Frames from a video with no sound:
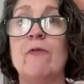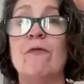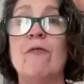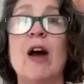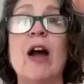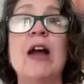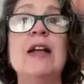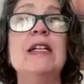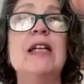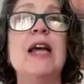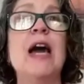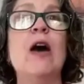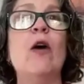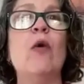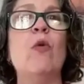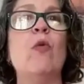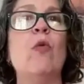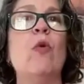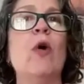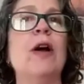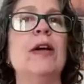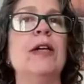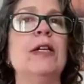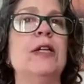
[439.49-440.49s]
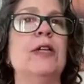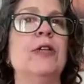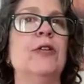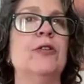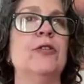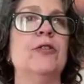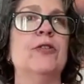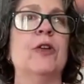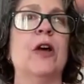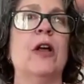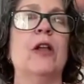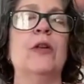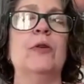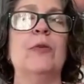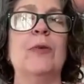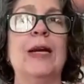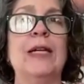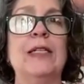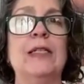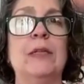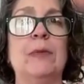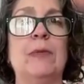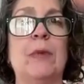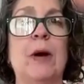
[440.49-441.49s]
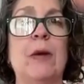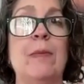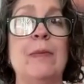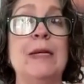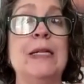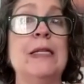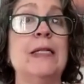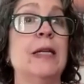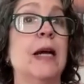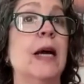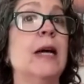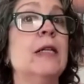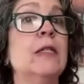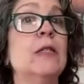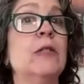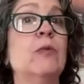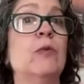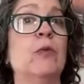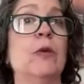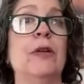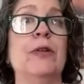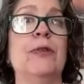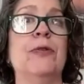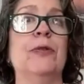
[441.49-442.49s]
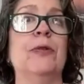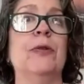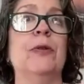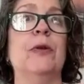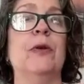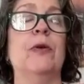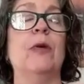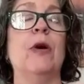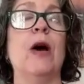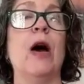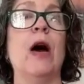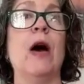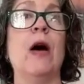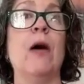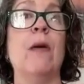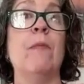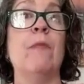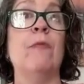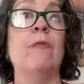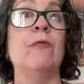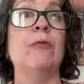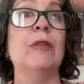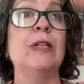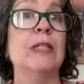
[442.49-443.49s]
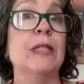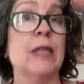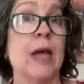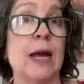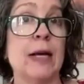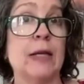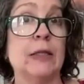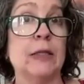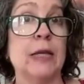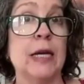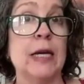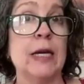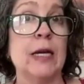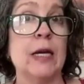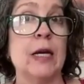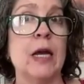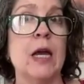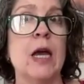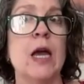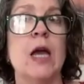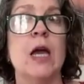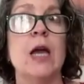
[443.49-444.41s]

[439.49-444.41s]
Find out what your solid waste department does with recycling,